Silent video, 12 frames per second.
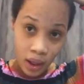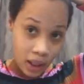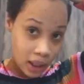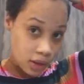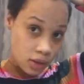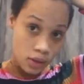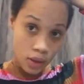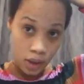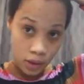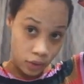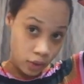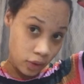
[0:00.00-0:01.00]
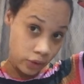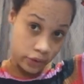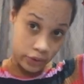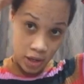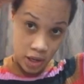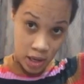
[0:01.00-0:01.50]
I'll start
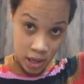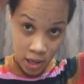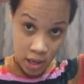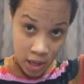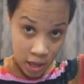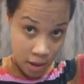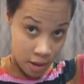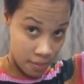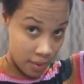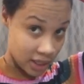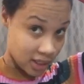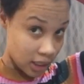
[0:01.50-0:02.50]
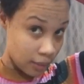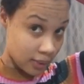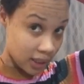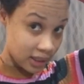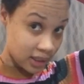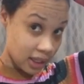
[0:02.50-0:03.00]
off by
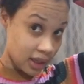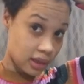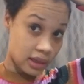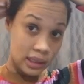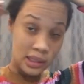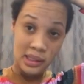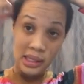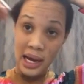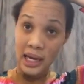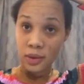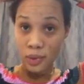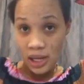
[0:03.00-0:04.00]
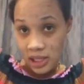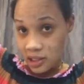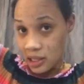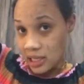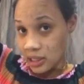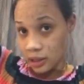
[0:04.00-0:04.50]
separating the side ones,
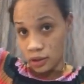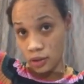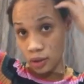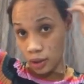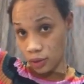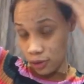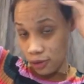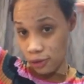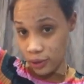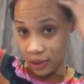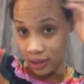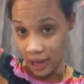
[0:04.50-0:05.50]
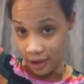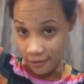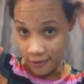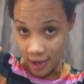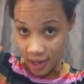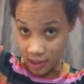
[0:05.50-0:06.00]
as I'll start off with that
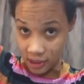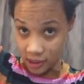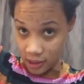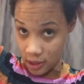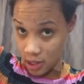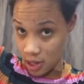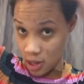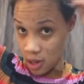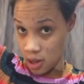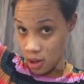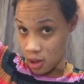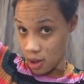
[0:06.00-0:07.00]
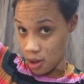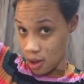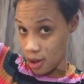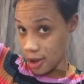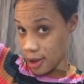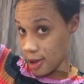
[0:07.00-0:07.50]
first.
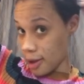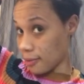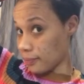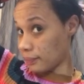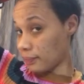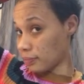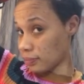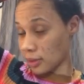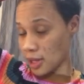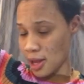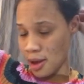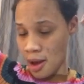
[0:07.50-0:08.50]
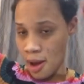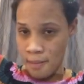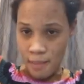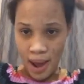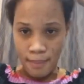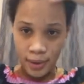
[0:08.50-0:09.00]

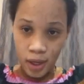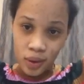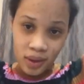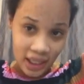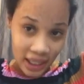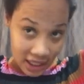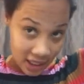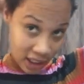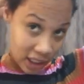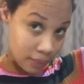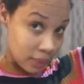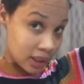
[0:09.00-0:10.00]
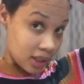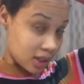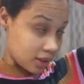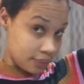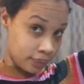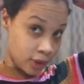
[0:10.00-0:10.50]
My blow dry is a little bit
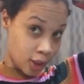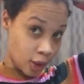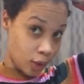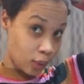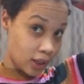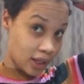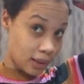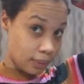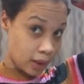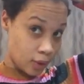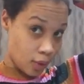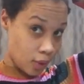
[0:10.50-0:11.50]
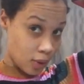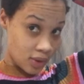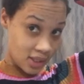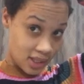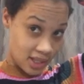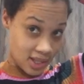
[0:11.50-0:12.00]
quicker
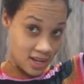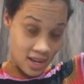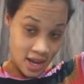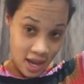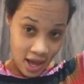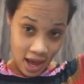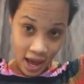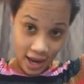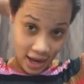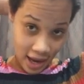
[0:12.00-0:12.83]
because I